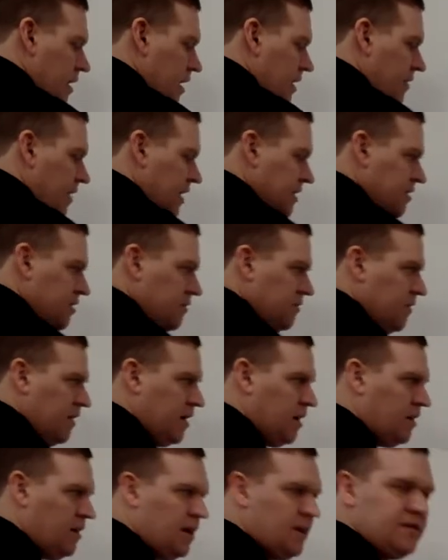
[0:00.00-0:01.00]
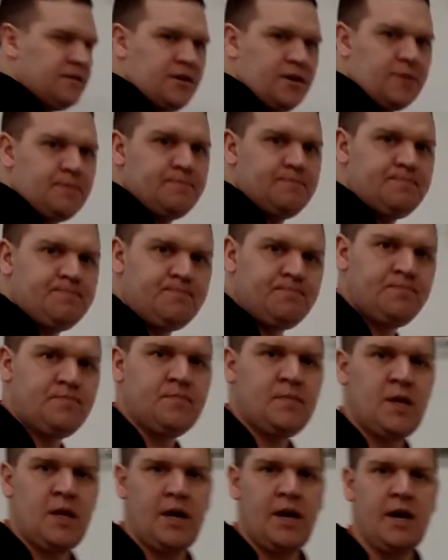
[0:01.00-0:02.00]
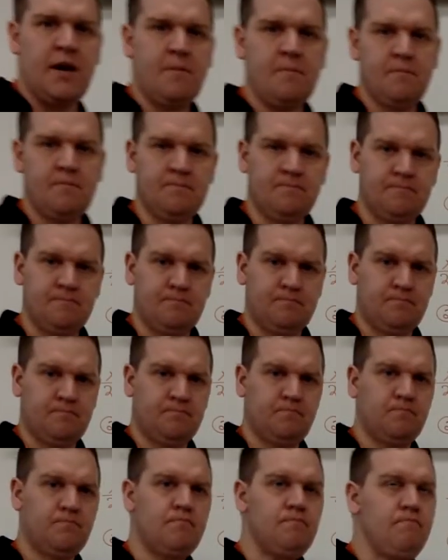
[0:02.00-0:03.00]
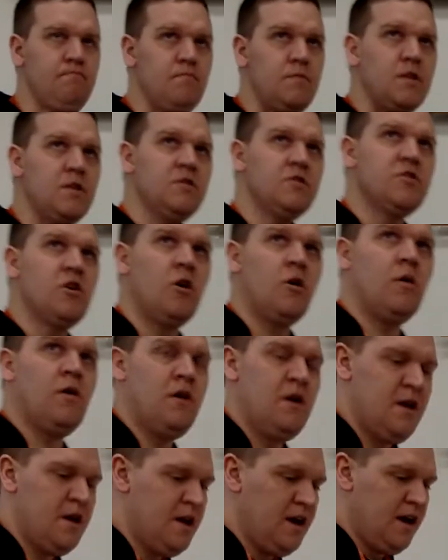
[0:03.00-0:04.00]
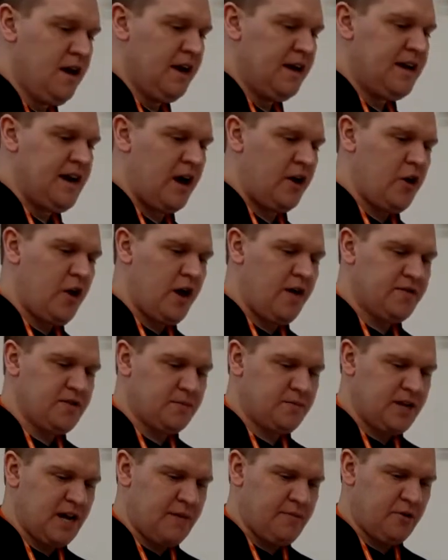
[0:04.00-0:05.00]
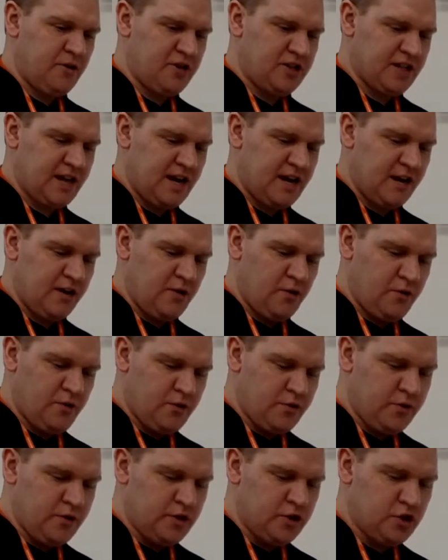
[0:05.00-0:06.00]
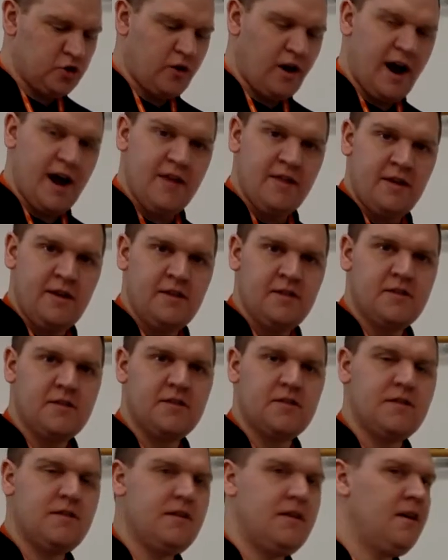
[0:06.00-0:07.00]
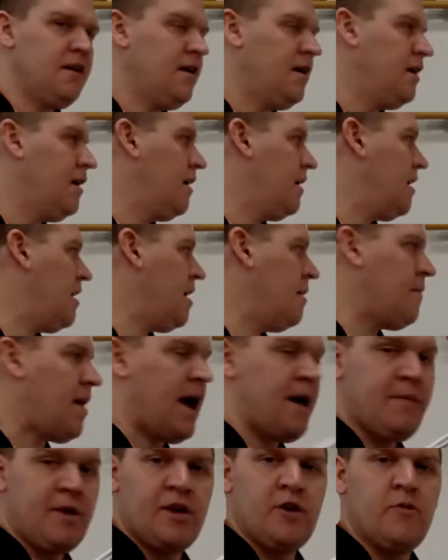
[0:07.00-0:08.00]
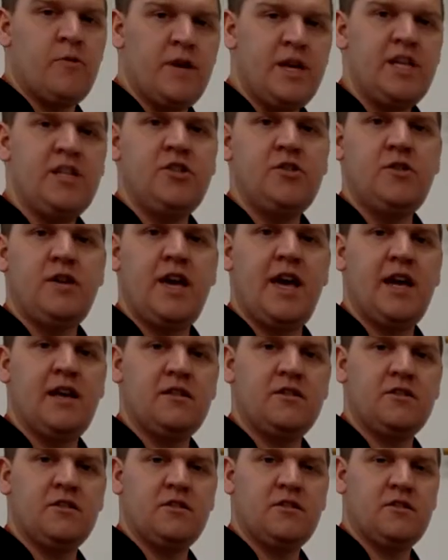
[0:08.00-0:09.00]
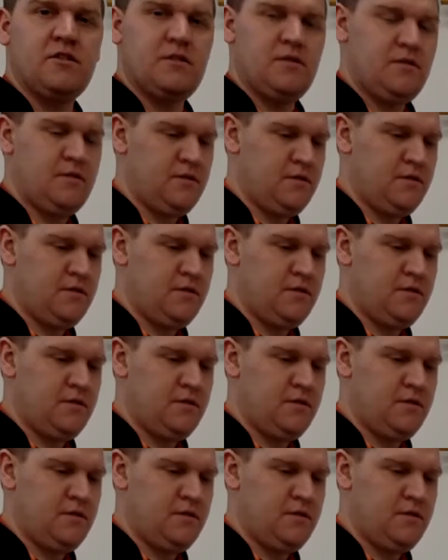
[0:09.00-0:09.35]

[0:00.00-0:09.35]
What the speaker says: And that's your final answer. Okay? So now you have some time to just kind of go through and try these. I'm going to read you the answers.